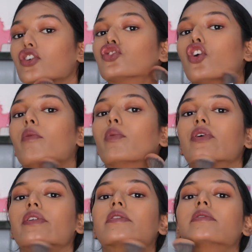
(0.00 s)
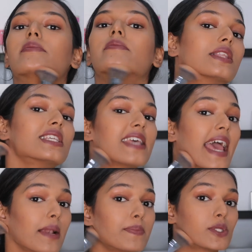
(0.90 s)
your jawbone. This
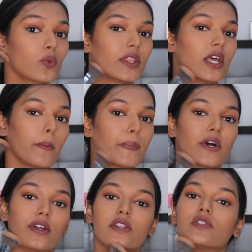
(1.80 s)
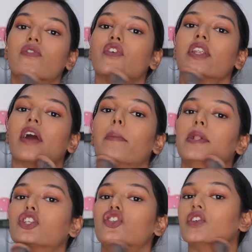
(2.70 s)
helps with the appearance of your
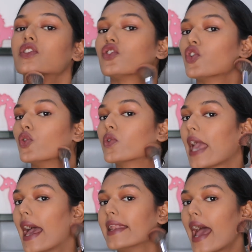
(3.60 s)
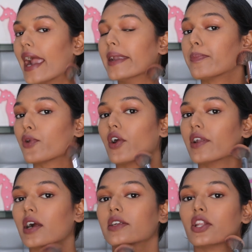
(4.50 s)
double chin, so you can add
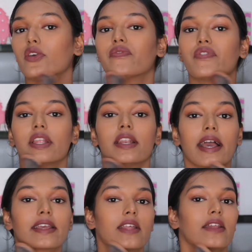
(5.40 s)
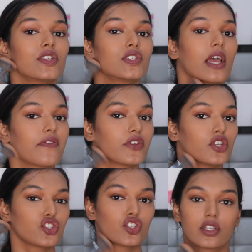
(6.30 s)
product till you feel like there is
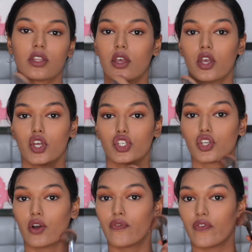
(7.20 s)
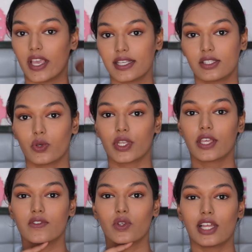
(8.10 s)
definition to your face. So
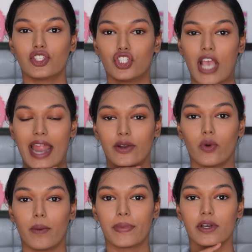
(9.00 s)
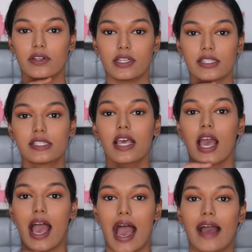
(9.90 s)
it gives you that shadow appearance
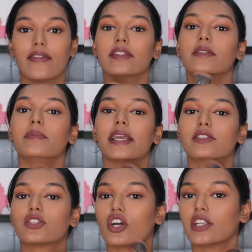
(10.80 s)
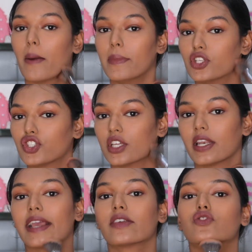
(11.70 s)
and makes your double
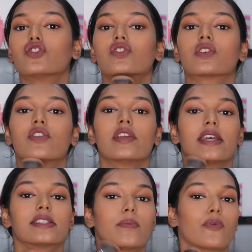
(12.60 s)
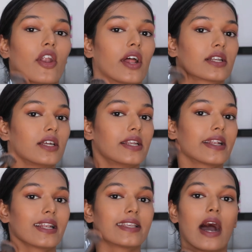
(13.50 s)
chin, like you just graze the product a
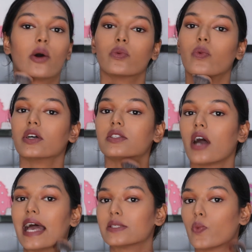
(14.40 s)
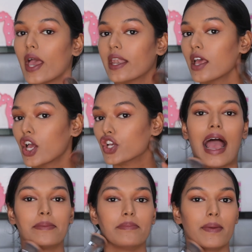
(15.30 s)
little downwards as well,
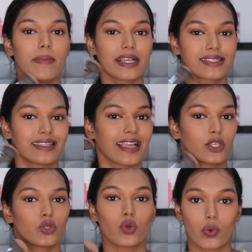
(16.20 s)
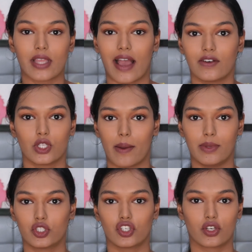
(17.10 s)
and mimics like you don't have a
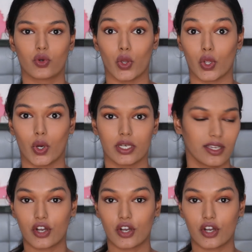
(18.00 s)
double chin going on.